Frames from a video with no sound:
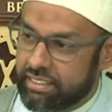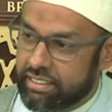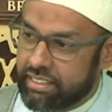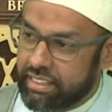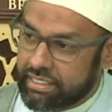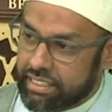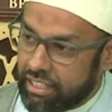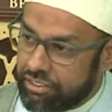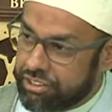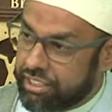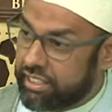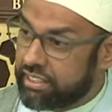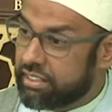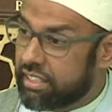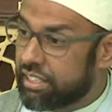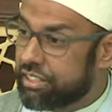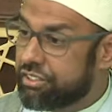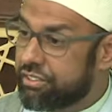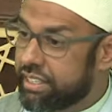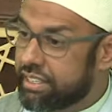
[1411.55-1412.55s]
That's how
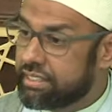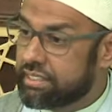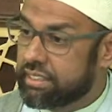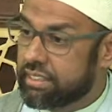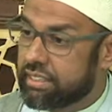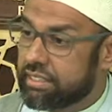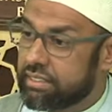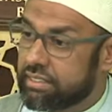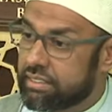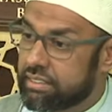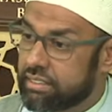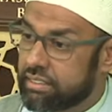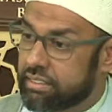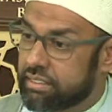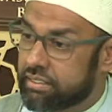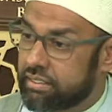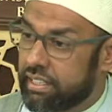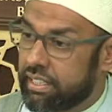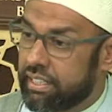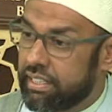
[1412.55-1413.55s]
shaitan tricks us,
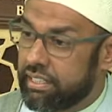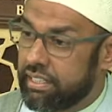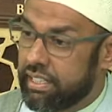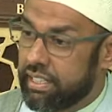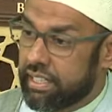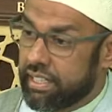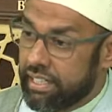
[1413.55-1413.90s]
right?